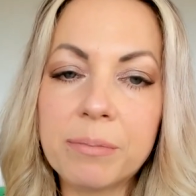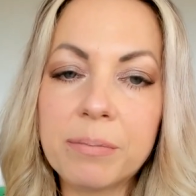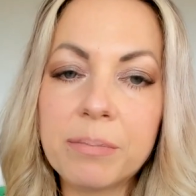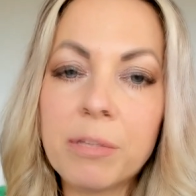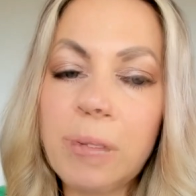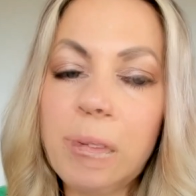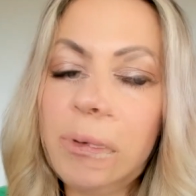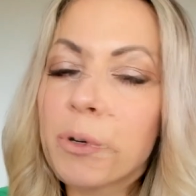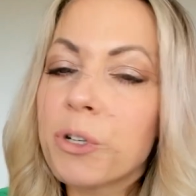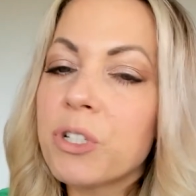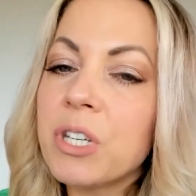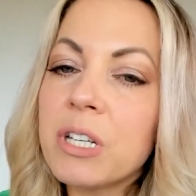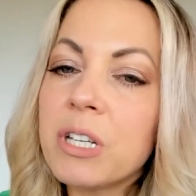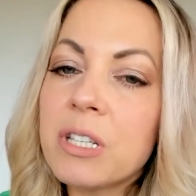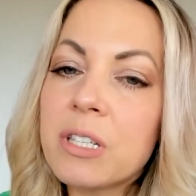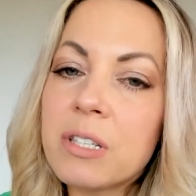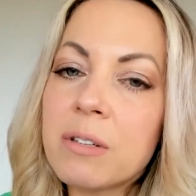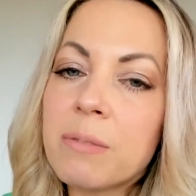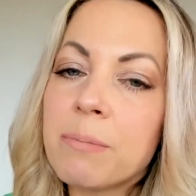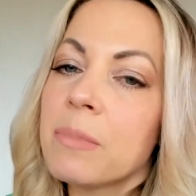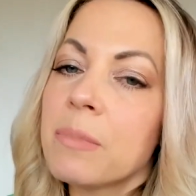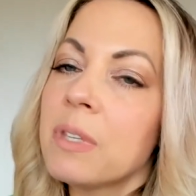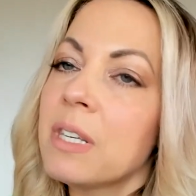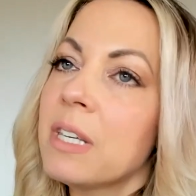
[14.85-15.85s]
The
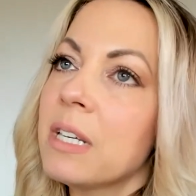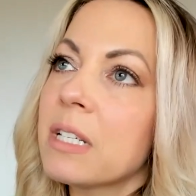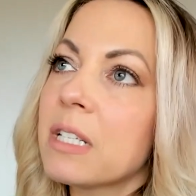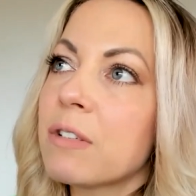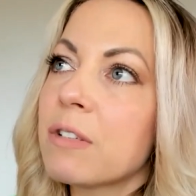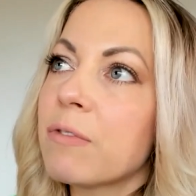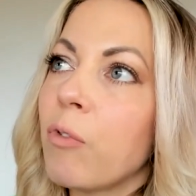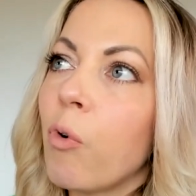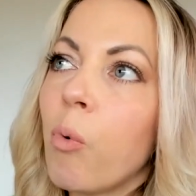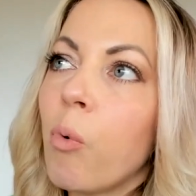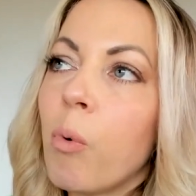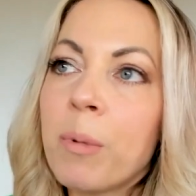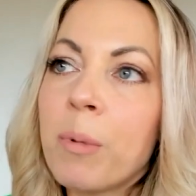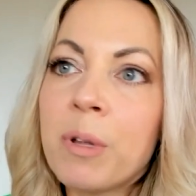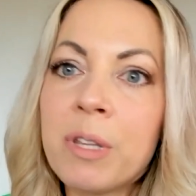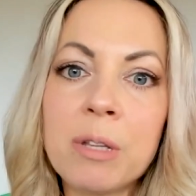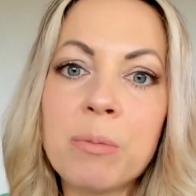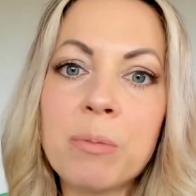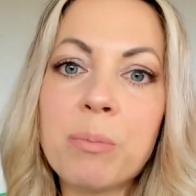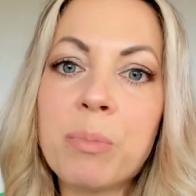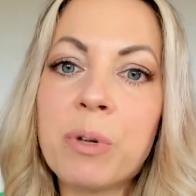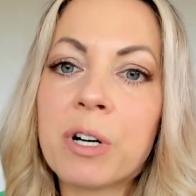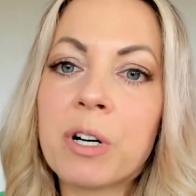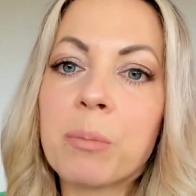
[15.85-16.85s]
protein needs for women
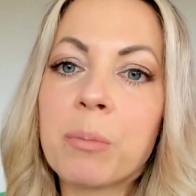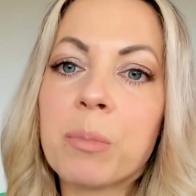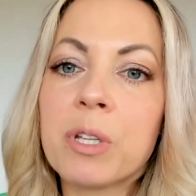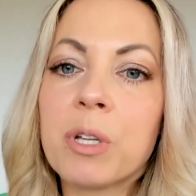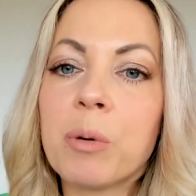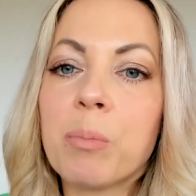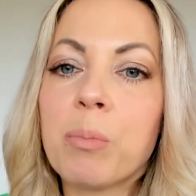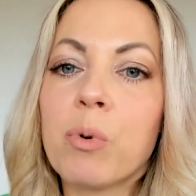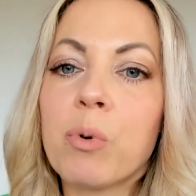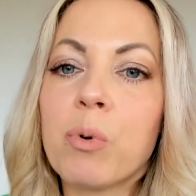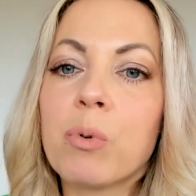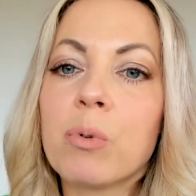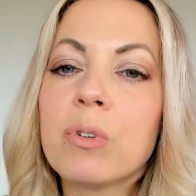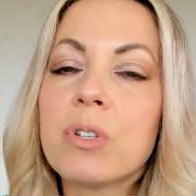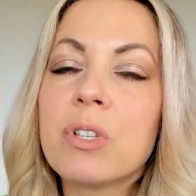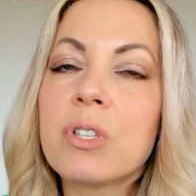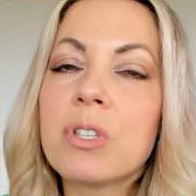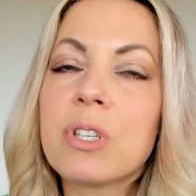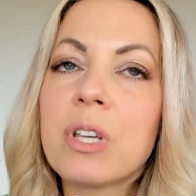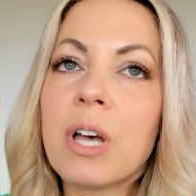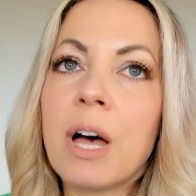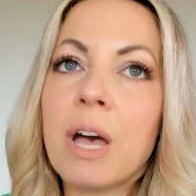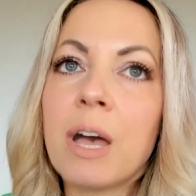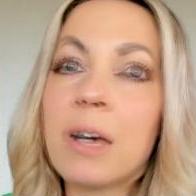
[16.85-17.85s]
in
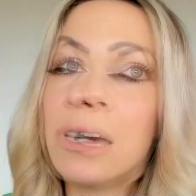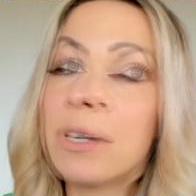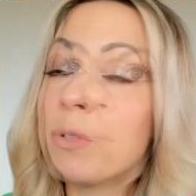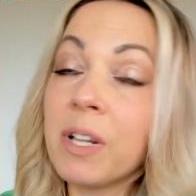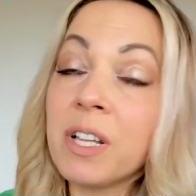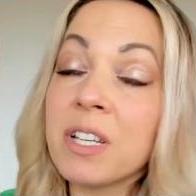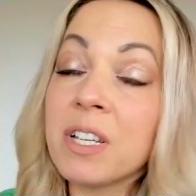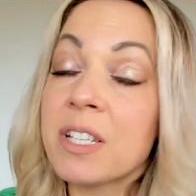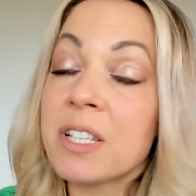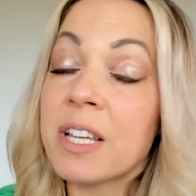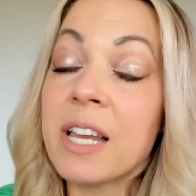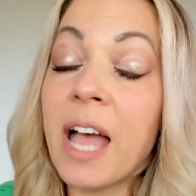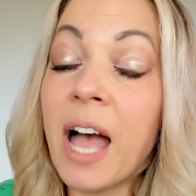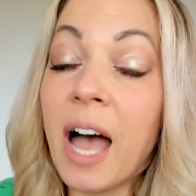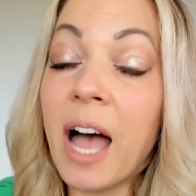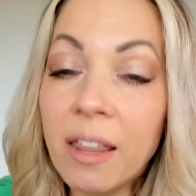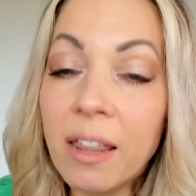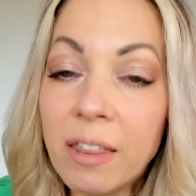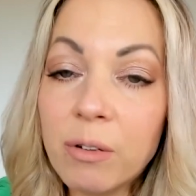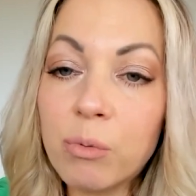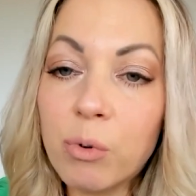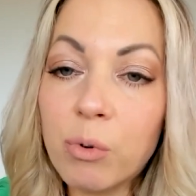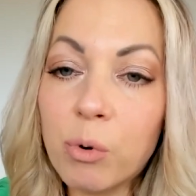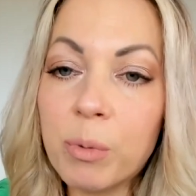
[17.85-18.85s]
perimenopause, as well as any
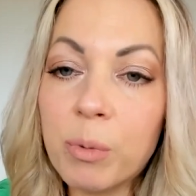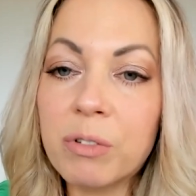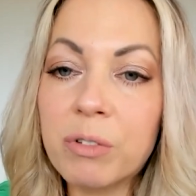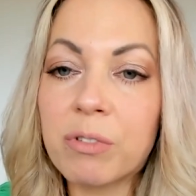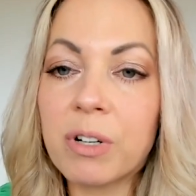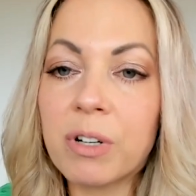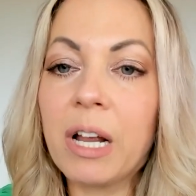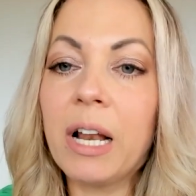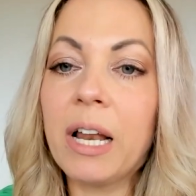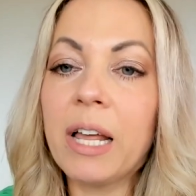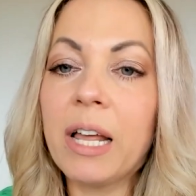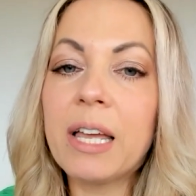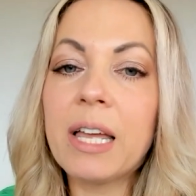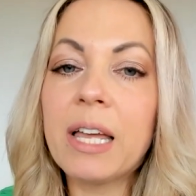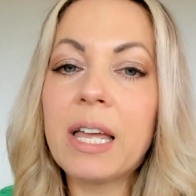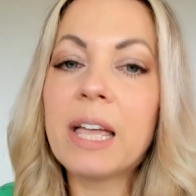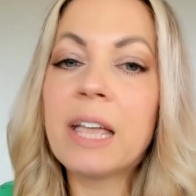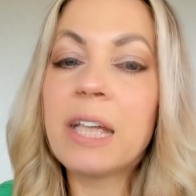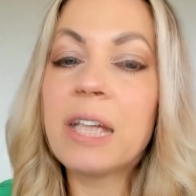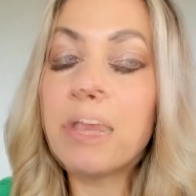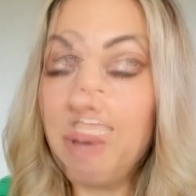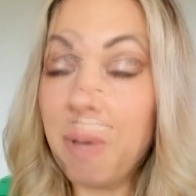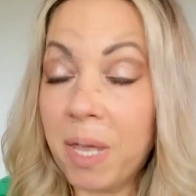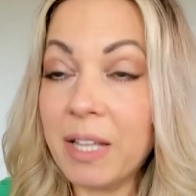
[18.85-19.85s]
other woman really,
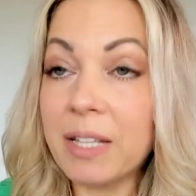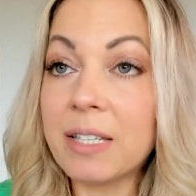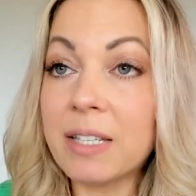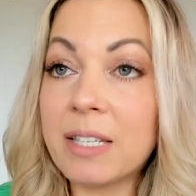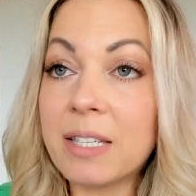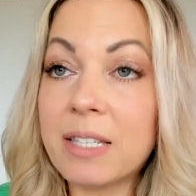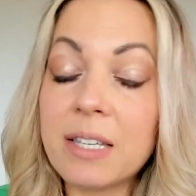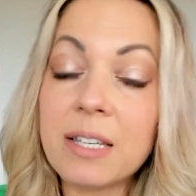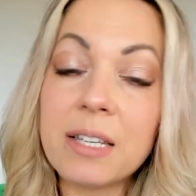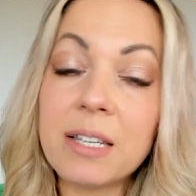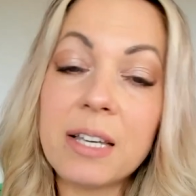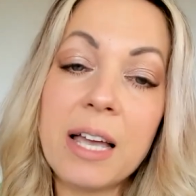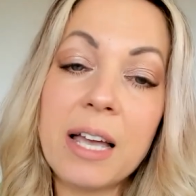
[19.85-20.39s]
depends.